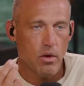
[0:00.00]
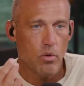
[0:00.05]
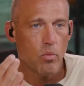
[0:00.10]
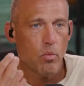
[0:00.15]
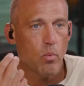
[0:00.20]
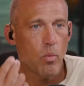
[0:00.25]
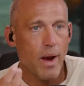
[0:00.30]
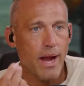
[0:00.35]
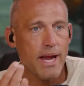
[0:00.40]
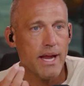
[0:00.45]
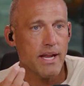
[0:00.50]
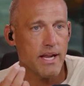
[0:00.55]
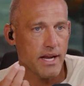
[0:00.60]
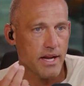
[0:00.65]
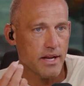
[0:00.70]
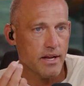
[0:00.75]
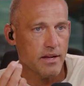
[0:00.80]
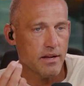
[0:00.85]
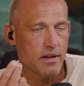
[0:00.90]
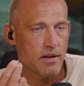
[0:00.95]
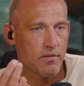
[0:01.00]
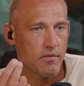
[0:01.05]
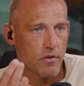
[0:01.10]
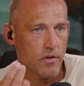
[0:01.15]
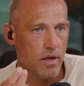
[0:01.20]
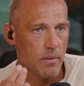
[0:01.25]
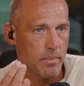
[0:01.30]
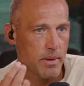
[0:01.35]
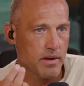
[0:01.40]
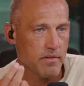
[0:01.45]
waiting for
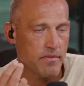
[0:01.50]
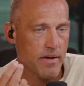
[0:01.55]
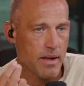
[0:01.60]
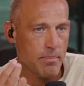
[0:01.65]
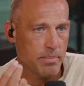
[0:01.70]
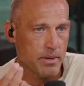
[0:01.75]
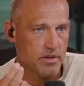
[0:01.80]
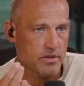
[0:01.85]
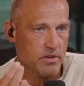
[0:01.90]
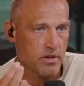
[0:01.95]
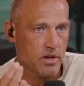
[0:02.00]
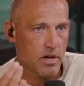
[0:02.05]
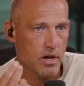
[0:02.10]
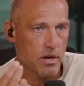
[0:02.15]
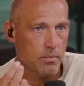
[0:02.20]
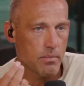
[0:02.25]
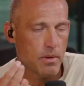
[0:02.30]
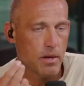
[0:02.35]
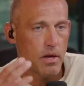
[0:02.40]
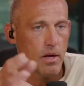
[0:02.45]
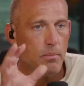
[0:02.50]
that big fat pitch to come.